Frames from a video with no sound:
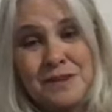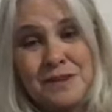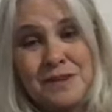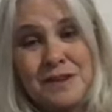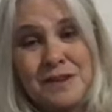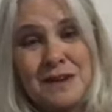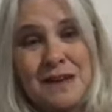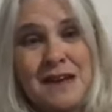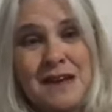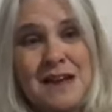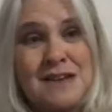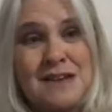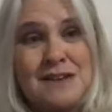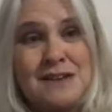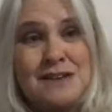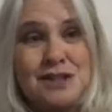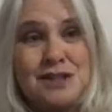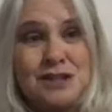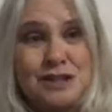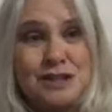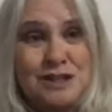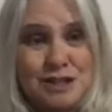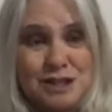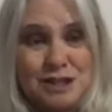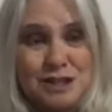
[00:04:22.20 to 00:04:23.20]
And as
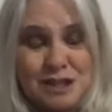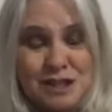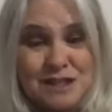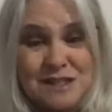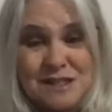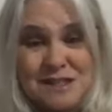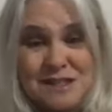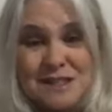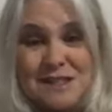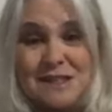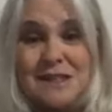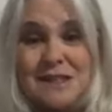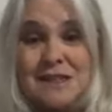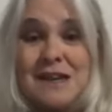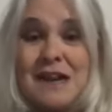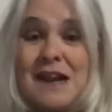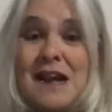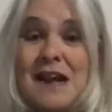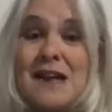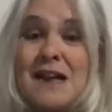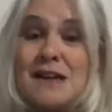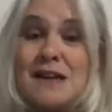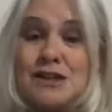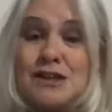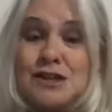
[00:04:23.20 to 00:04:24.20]
you're adjusting and
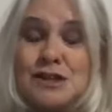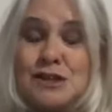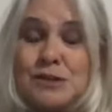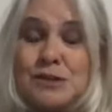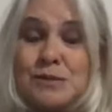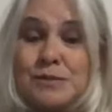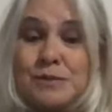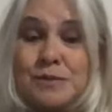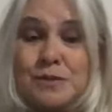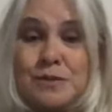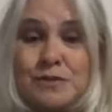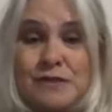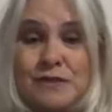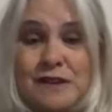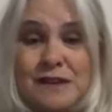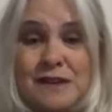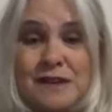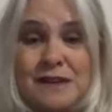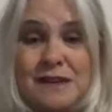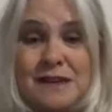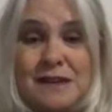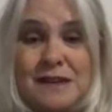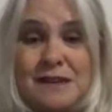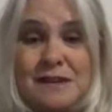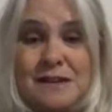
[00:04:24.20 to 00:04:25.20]
as you're
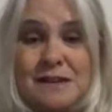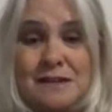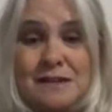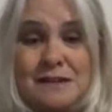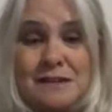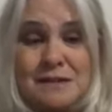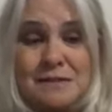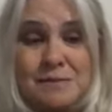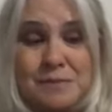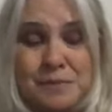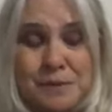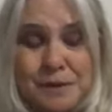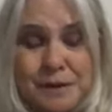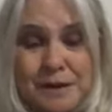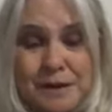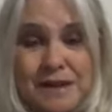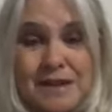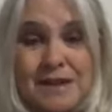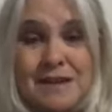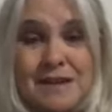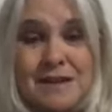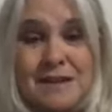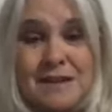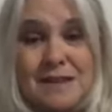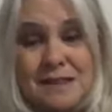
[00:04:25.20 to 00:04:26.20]
moving,
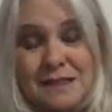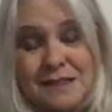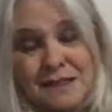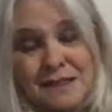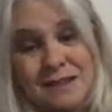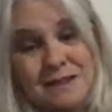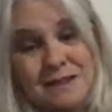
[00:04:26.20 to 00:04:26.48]
breathe.